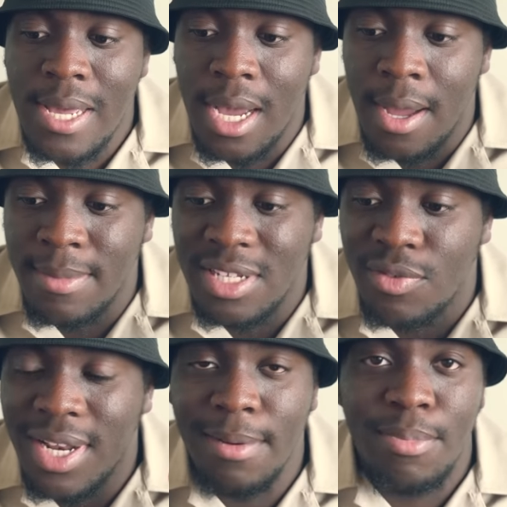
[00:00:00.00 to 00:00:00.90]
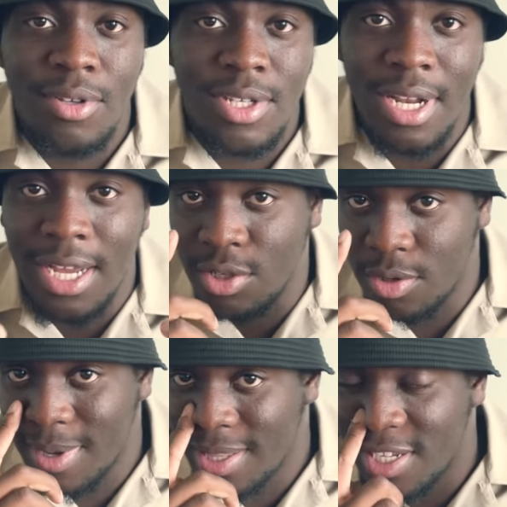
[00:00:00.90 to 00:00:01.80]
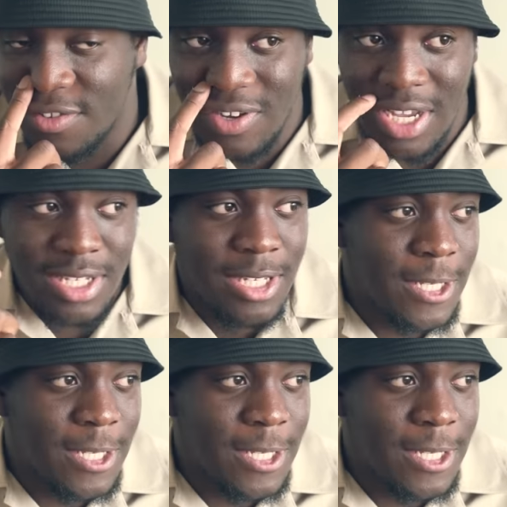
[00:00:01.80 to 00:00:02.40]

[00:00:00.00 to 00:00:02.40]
um, it's really important I talk about this first.